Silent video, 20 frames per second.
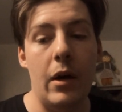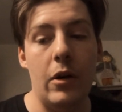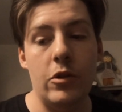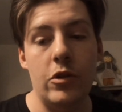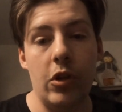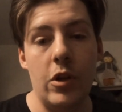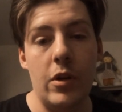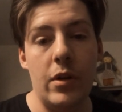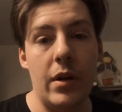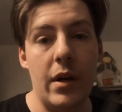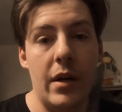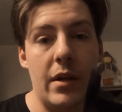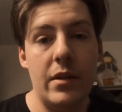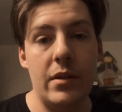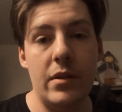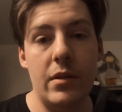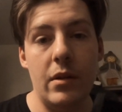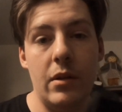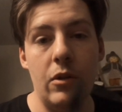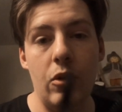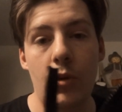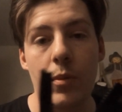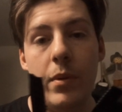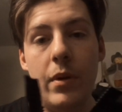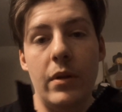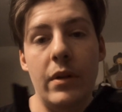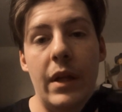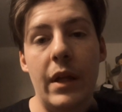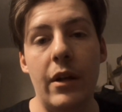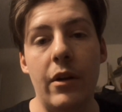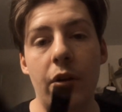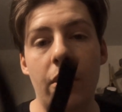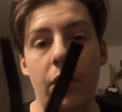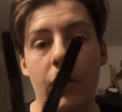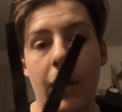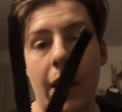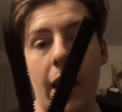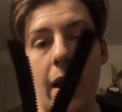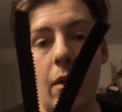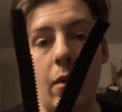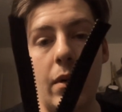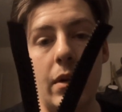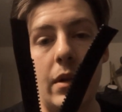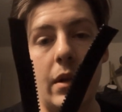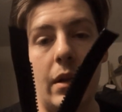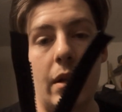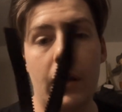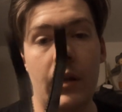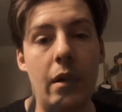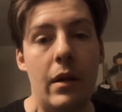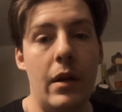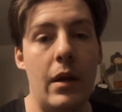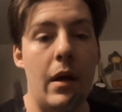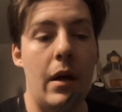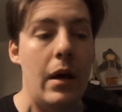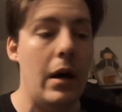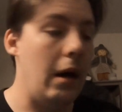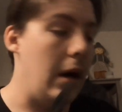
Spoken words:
I'll show you guys a little bit later on how I did it.